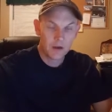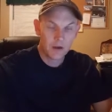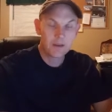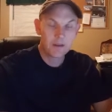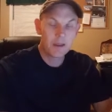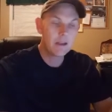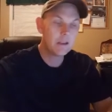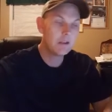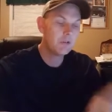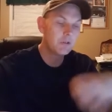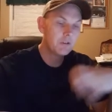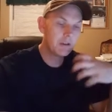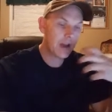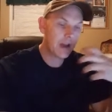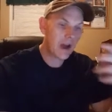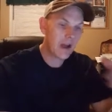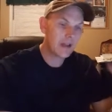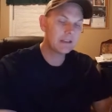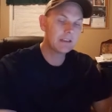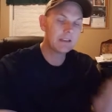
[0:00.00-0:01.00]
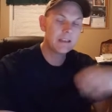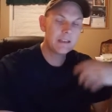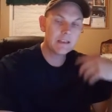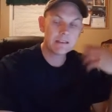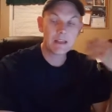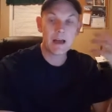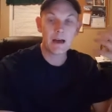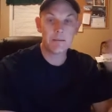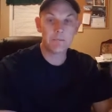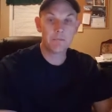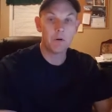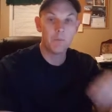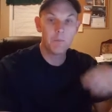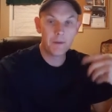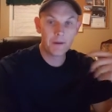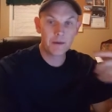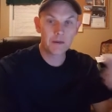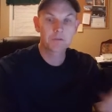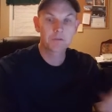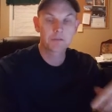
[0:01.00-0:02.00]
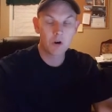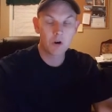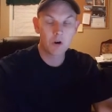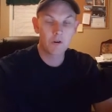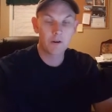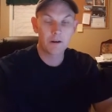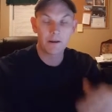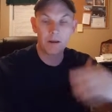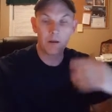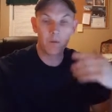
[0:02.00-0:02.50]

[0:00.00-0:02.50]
Okay, you got to get that momentum started.